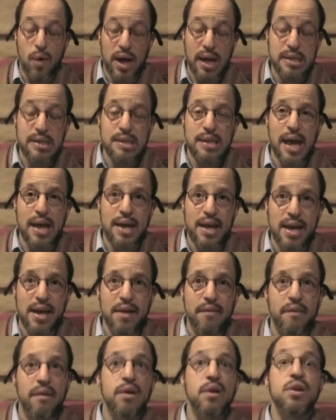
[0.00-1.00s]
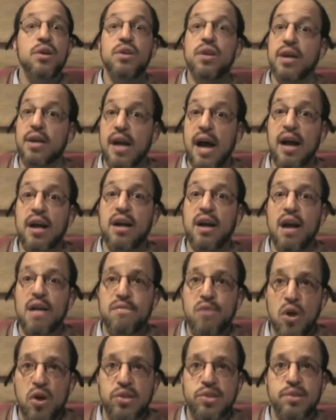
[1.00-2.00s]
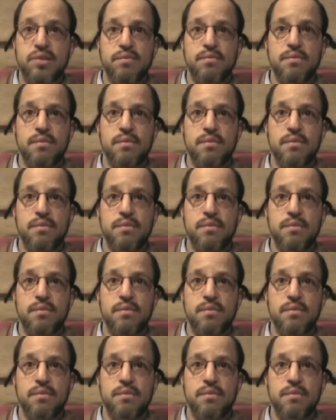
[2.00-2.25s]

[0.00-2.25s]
wanna stay here, you gotta convert.